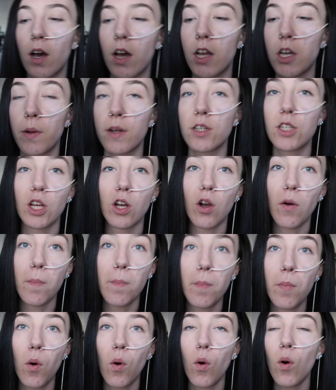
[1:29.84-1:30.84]
and you actually got
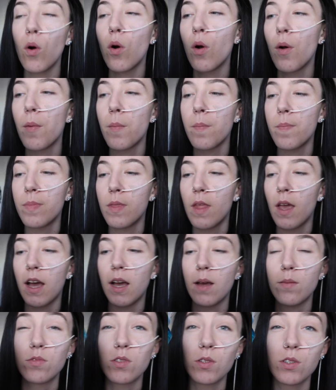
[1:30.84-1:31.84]
more.
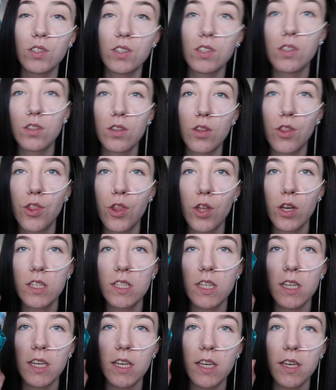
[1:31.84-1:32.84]
So it's
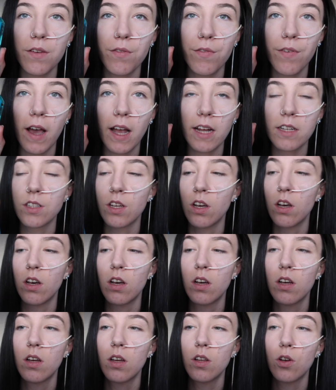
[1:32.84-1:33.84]
30
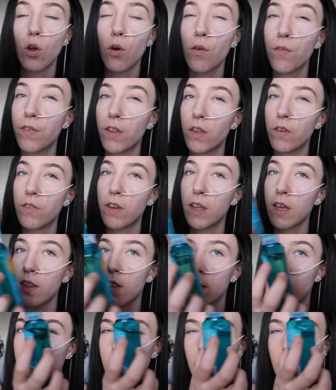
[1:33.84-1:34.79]
factor, not 50. The